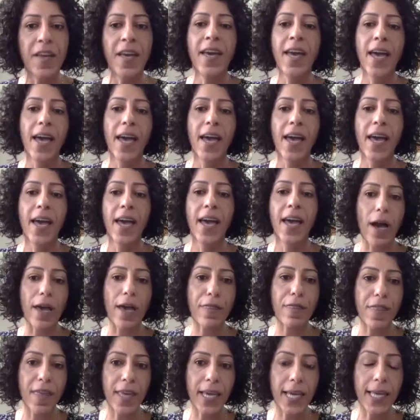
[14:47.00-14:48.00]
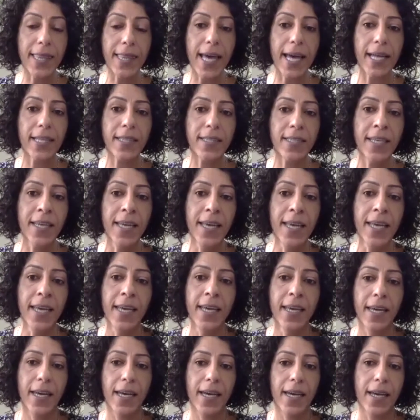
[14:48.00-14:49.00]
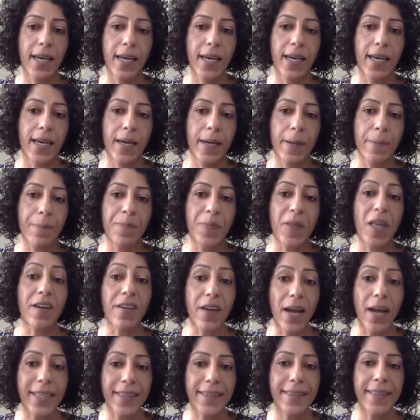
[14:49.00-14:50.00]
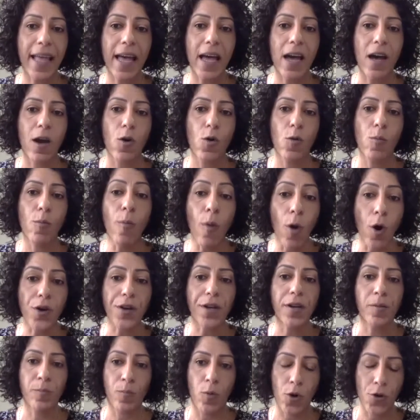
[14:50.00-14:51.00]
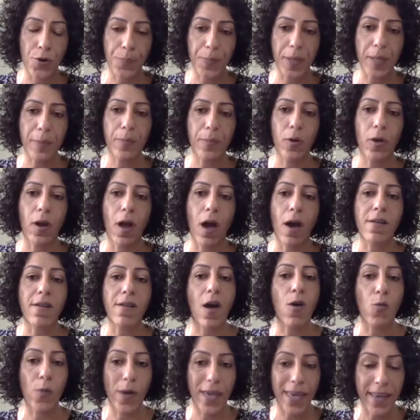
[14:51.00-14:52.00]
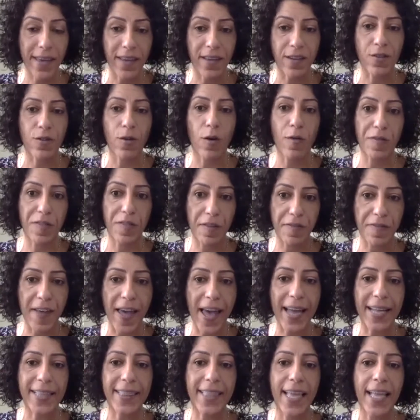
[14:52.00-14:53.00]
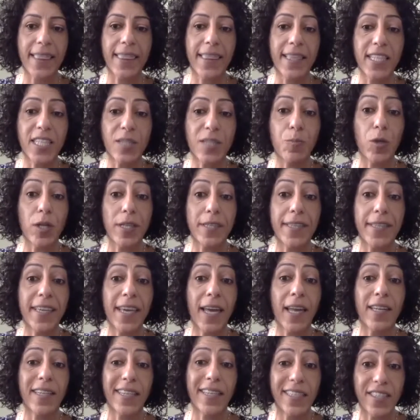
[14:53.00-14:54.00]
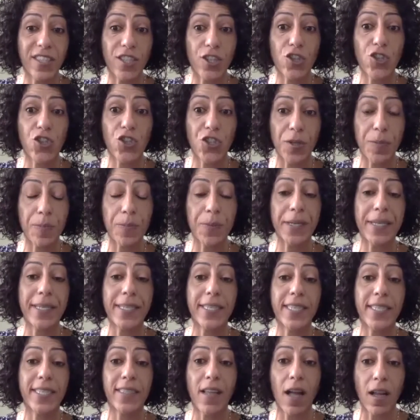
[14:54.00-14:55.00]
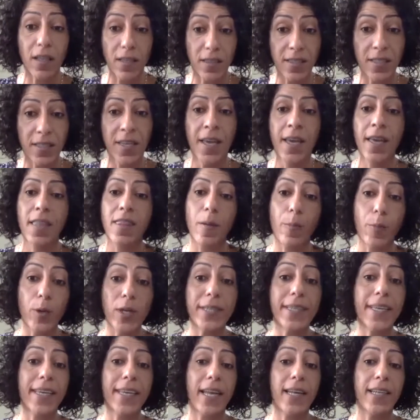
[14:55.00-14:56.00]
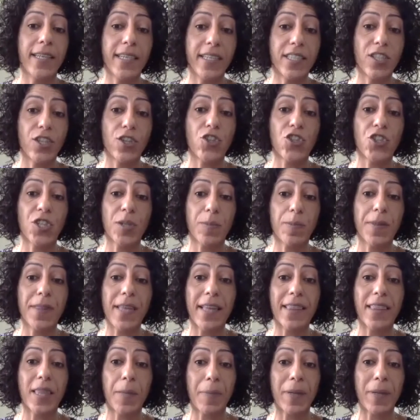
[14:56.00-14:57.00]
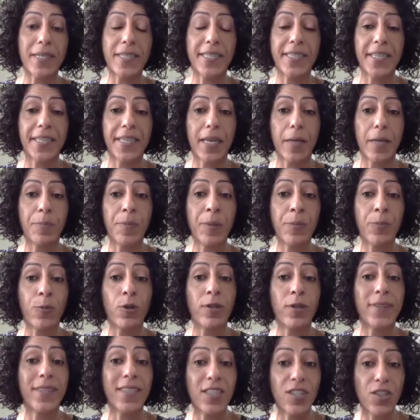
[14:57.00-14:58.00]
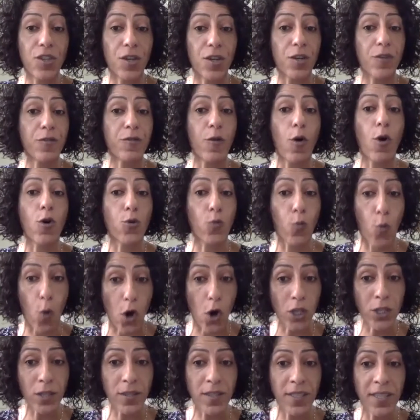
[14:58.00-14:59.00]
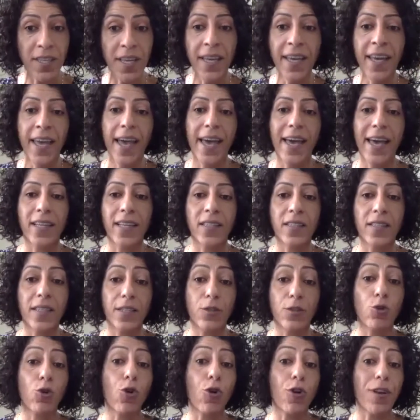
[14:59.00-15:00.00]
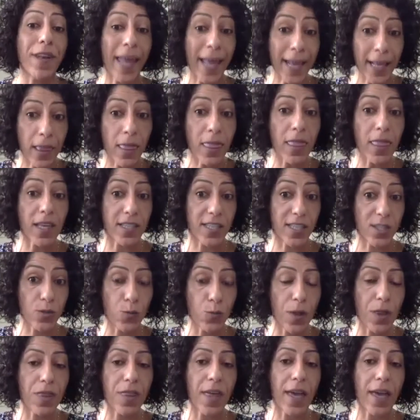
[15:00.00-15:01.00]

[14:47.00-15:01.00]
And so I think that right now, more and more people are aware of the fact that this political leadership is not the political leadership that the Palestinian people deserve or want. And to connect this with the